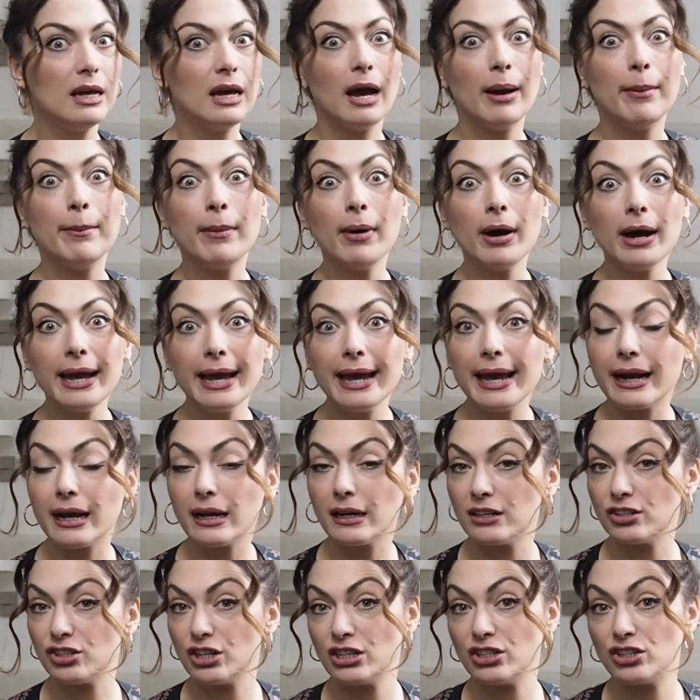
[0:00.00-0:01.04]
My hair
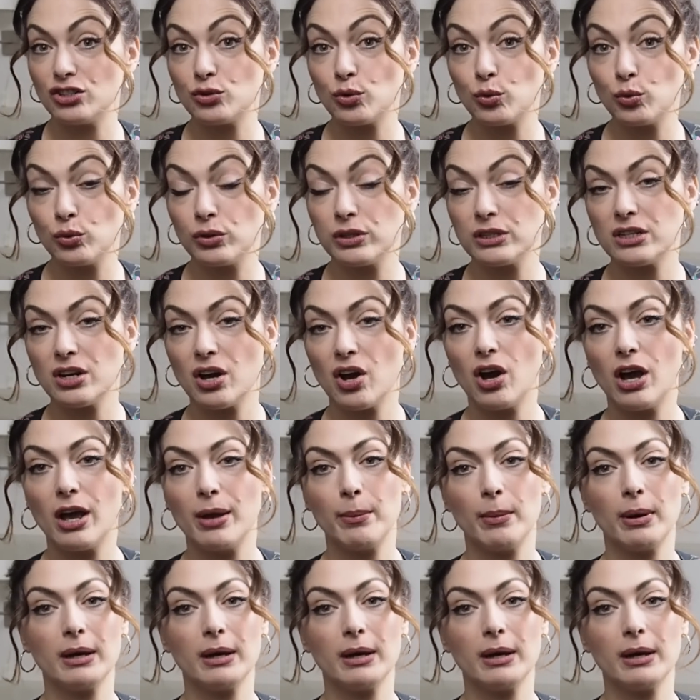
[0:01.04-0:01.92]
colour changes all the time.